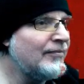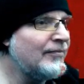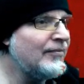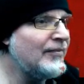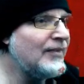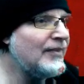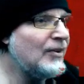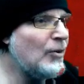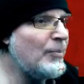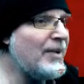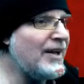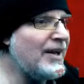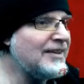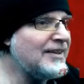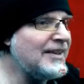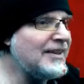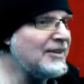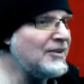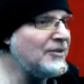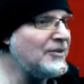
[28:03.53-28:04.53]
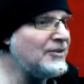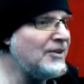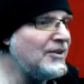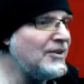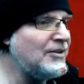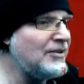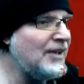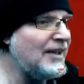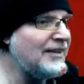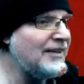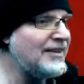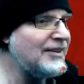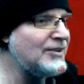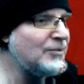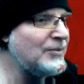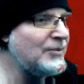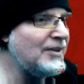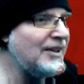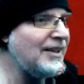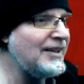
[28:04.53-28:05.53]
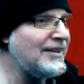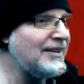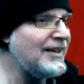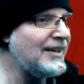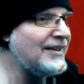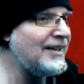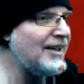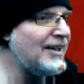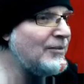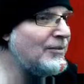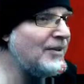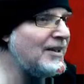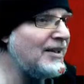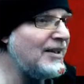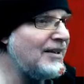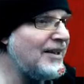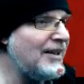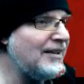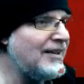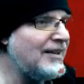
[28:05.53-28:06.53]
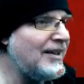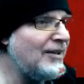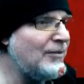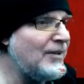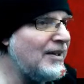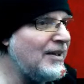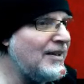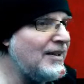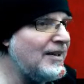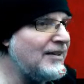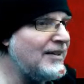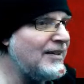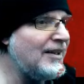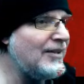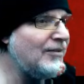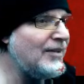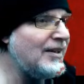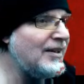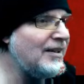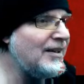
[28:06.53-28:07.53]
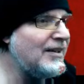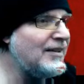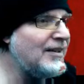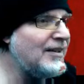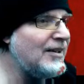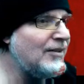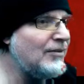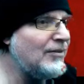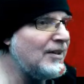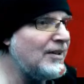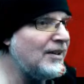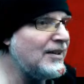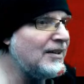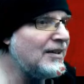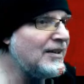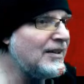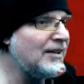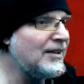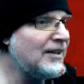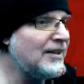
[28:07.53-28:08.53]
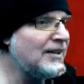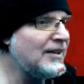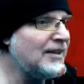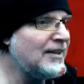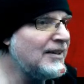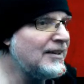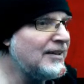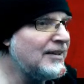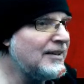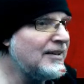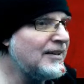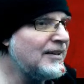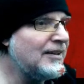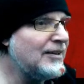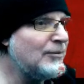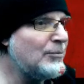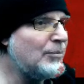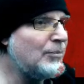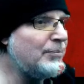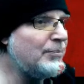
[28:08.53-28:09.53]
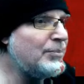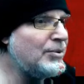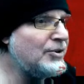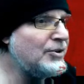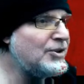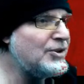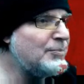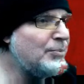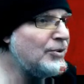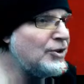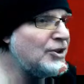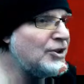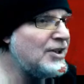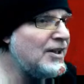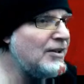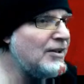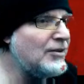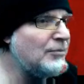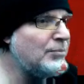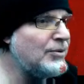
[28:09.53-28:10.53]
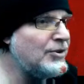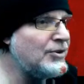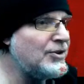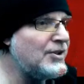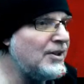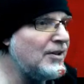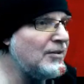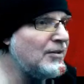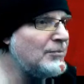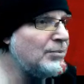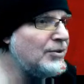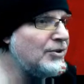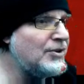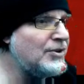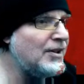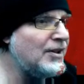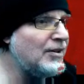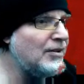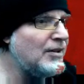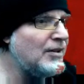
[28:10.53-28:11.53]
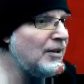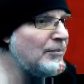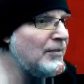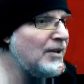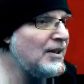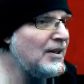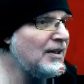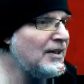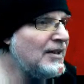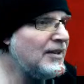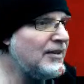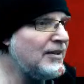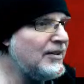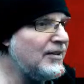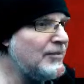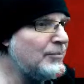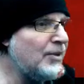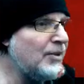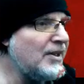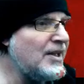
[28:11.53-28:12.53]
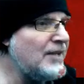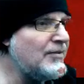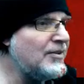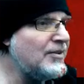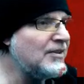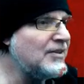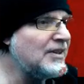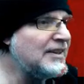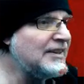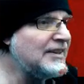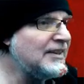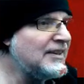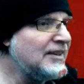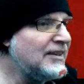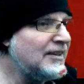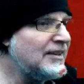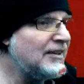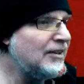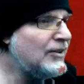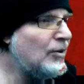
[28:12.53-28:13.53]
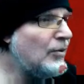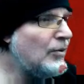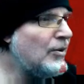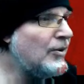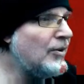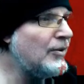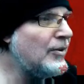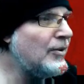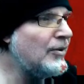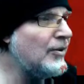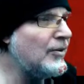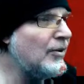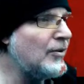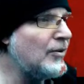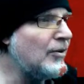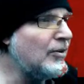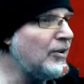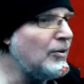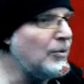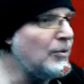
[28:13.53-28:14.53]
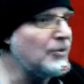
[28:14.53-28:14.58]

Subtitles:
Go back down. No, not this way. Not that way. Not that way. Not that way. Not that way. Push down. Push down. Push down. Break even. Go. Close.